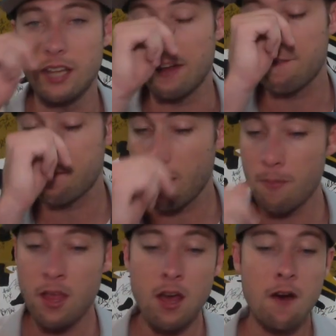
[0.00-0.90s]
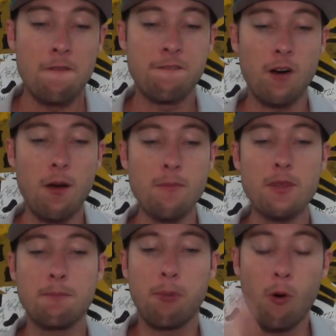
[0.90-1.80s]
Like, from
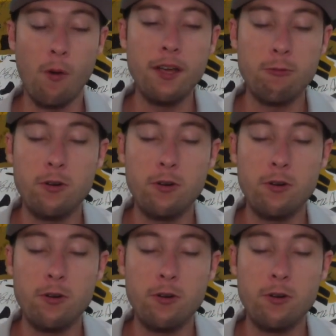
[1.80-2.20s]
the point